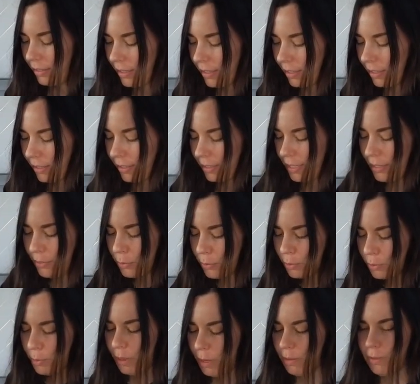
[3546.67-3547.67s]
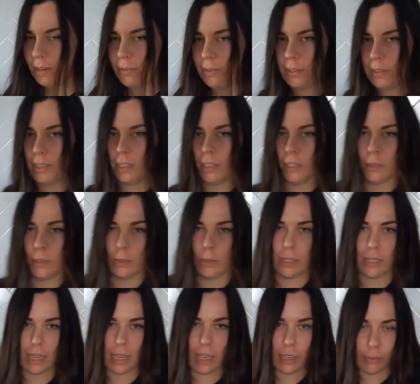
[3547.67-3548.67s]
So that's also my favorite thing to do, is
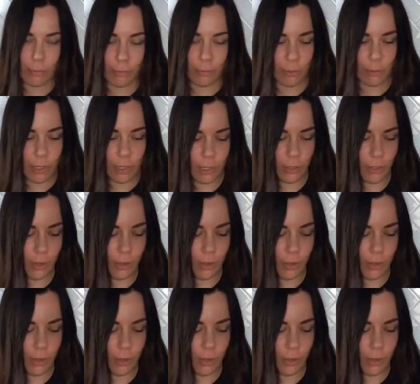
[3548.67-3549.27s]
take footage of